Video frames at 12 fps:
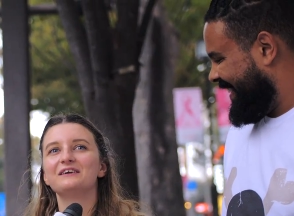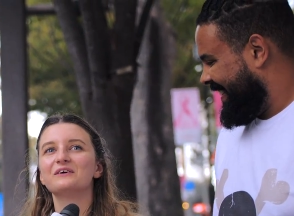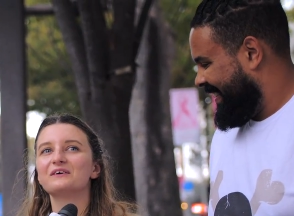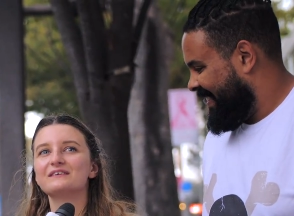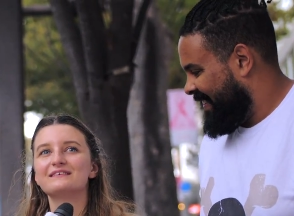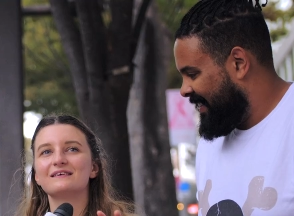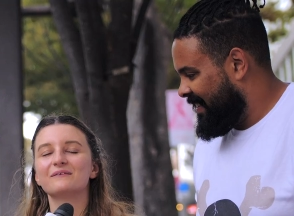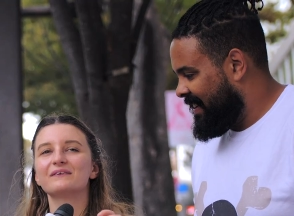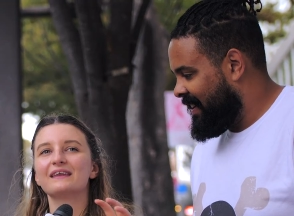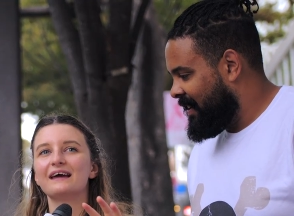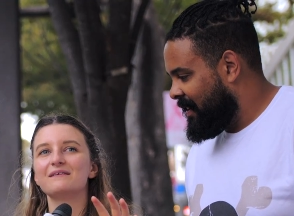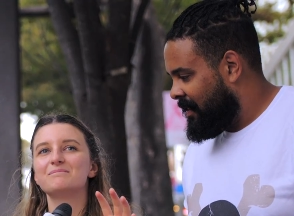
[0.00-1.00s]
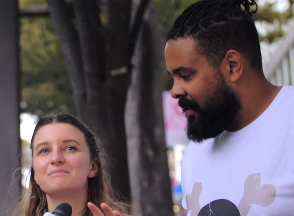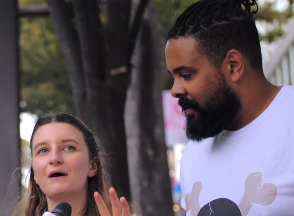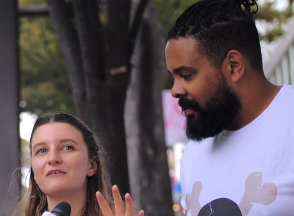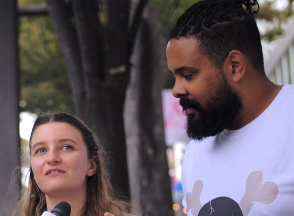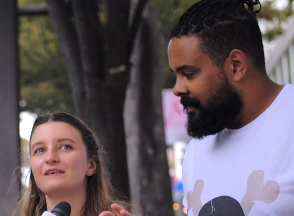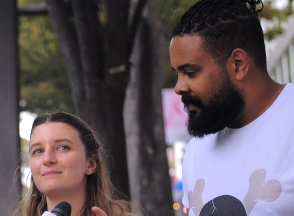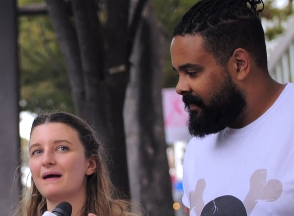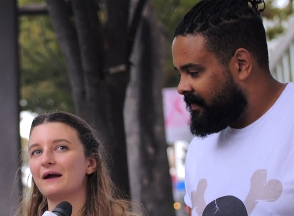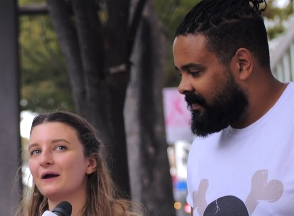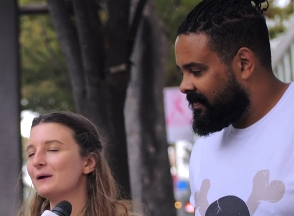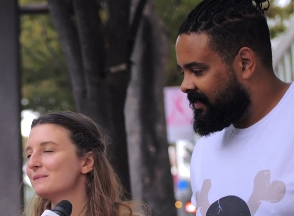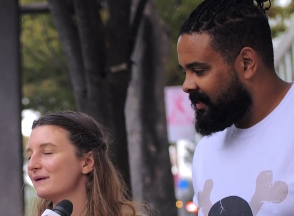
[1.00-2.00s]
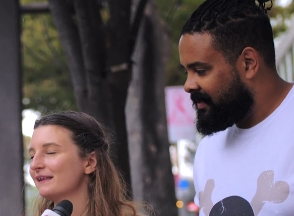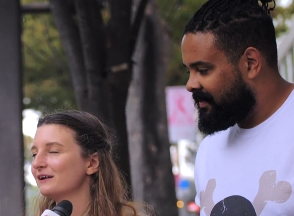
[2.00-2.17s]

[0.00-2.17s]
Speaker 1: not, well, they're food back home, but